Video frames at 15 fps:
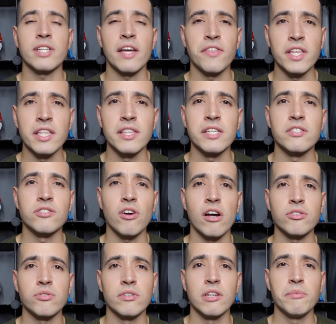I think that this is
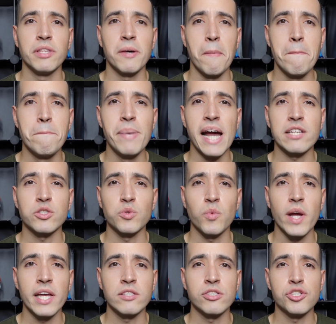also going to be the best
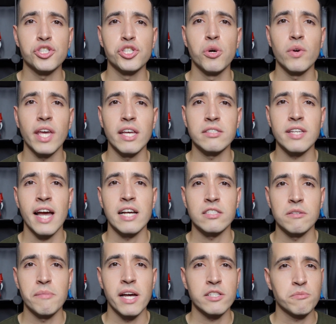way to showcase
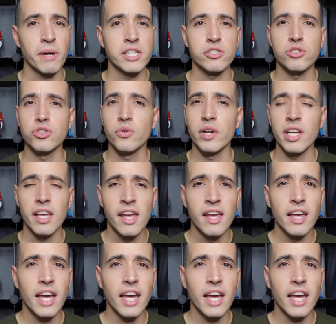SMS by just doing